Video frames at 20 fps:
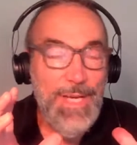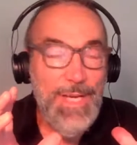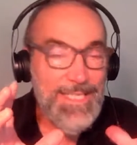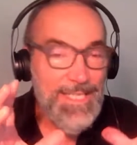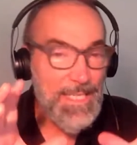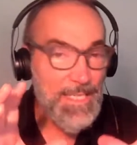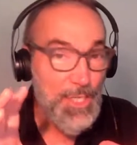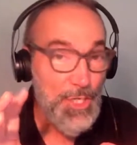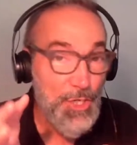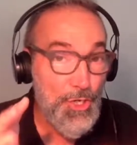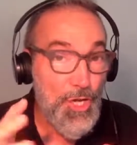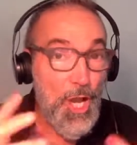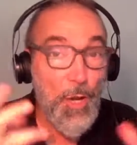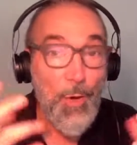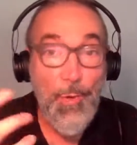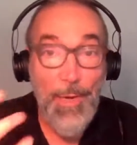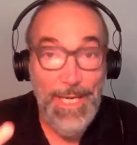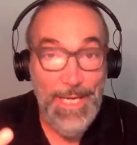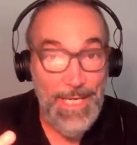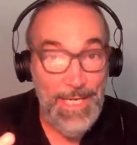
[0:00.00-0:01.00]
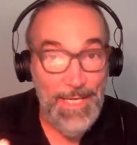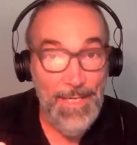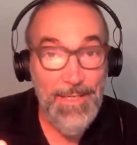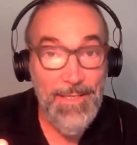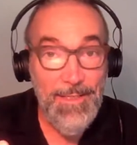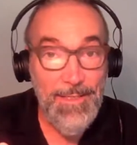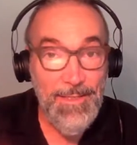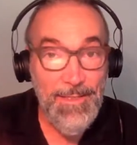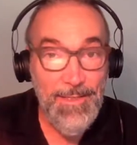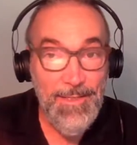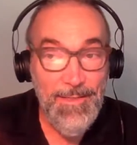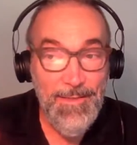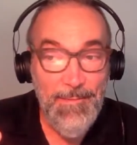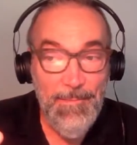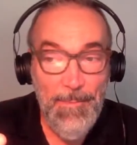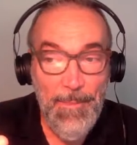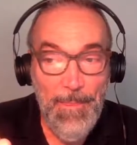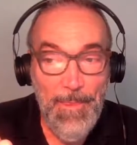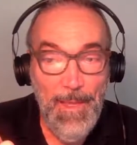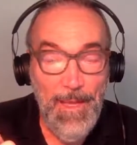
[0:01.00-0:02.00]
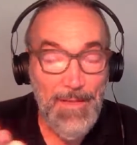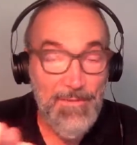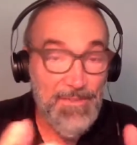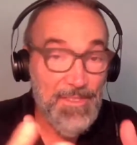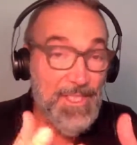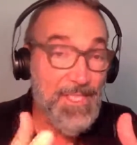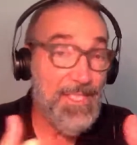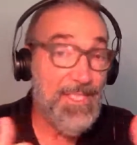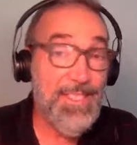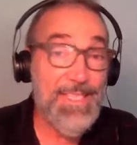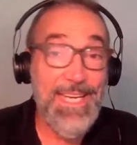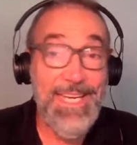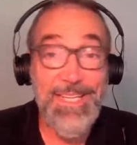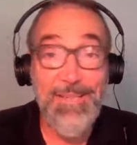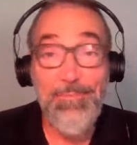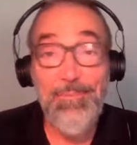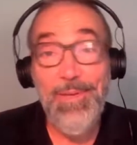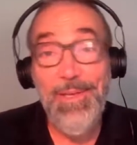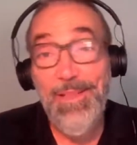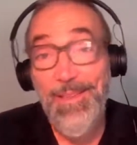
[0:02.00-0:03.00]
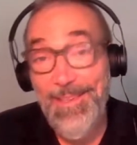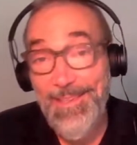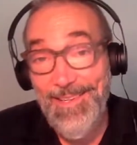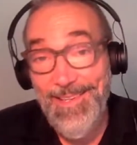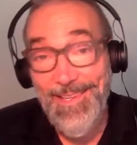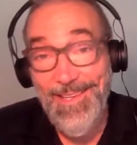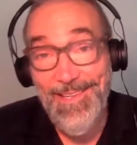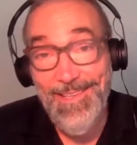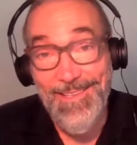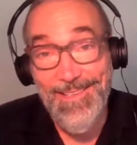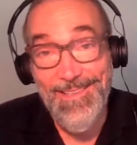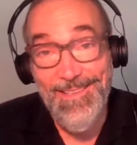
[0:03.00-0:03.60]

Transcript: has a knowing of sustainability,